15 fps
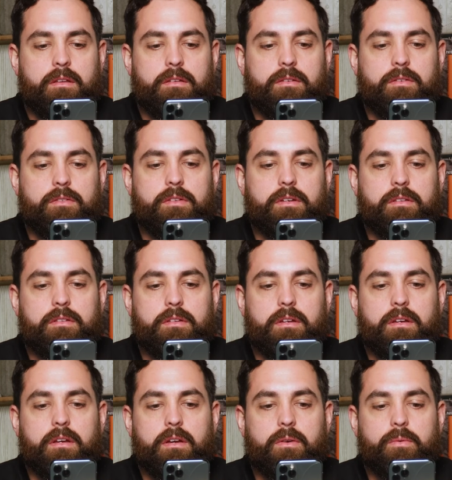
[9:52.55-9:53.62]
So as you can
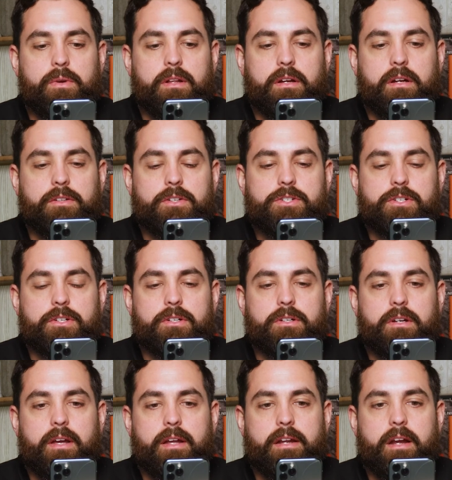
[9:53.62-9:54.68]
see, we click on the
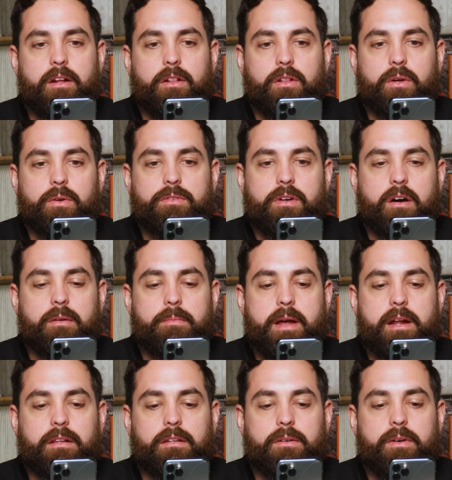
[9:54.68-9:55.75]
shirt and it loads
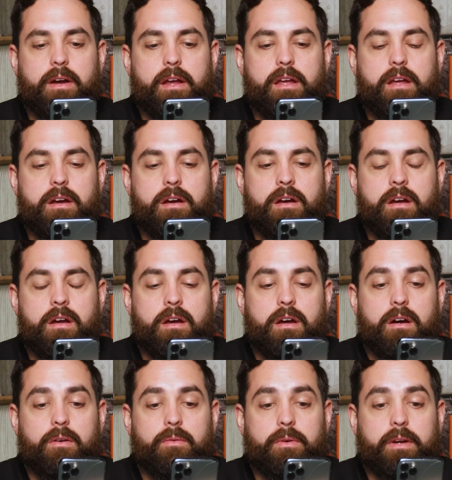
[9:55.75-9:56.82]
automatically right here.
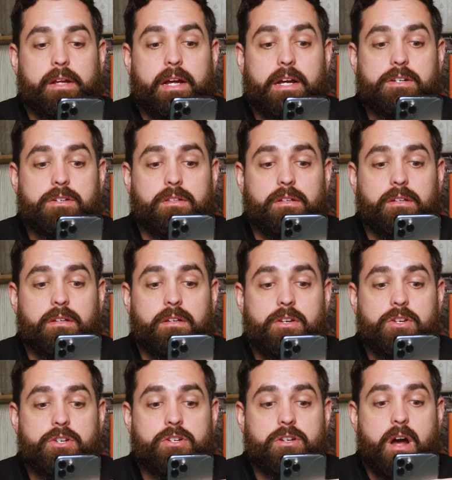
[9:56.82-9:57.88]
We can actually
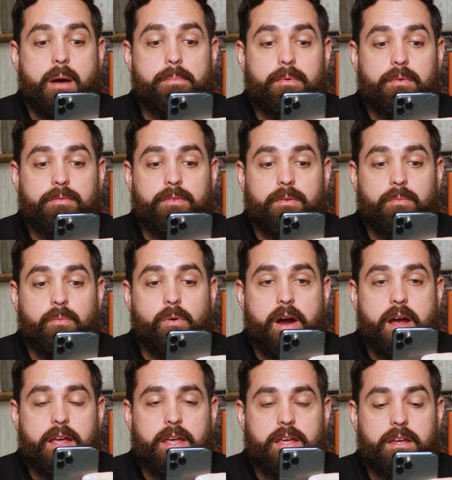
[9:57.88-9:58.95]
shop from
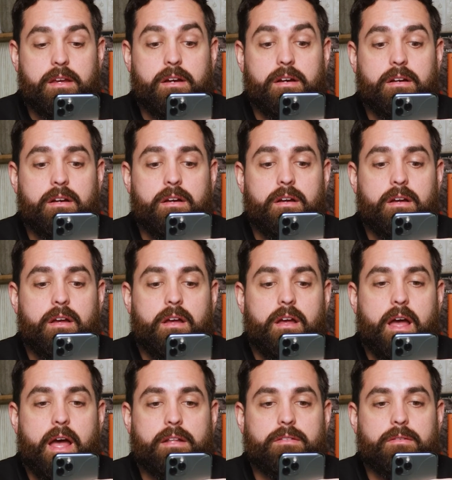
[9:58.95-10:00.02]
right here,
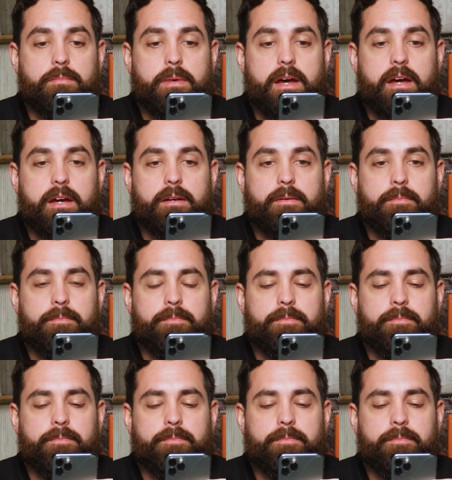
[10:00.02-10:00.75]
add to bag,